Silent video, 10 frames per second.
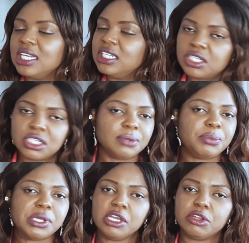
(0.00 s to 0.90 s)
it couldn't
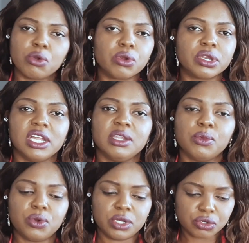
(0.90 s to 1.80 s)
be ignored
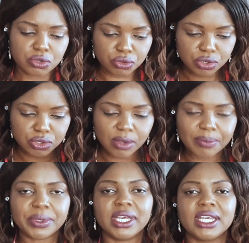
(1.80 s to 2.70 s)
anymore. It grew so
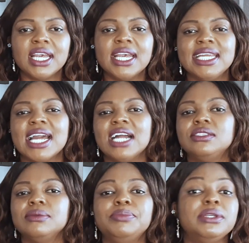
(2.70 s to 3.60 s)
big, it had
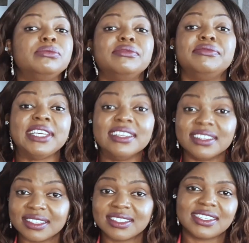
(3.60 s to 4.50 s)
to be
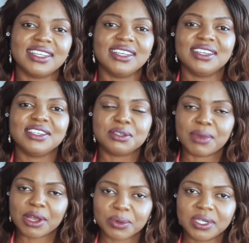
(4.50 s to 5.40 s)
revealed to
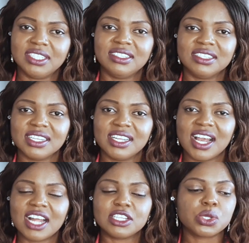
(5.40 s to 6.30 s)
my world.
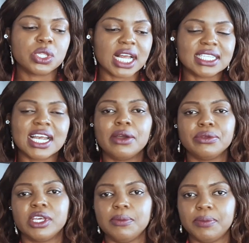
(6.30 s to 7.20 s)
And so that's how you
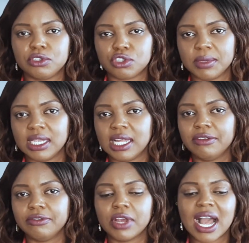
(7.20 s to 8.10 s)
keep a dream alive.
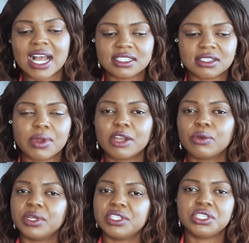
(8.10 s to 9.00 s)
Ask the right
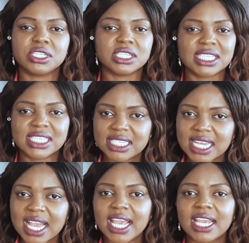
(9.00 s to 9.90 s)
questions,
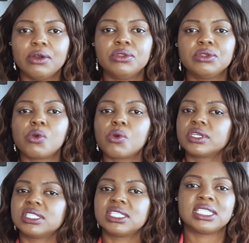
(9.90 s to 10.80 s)
stay on
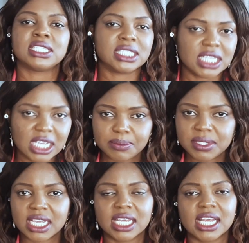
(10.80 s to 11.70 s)
course, keep
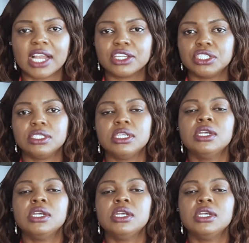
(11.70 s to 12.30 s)
taking action,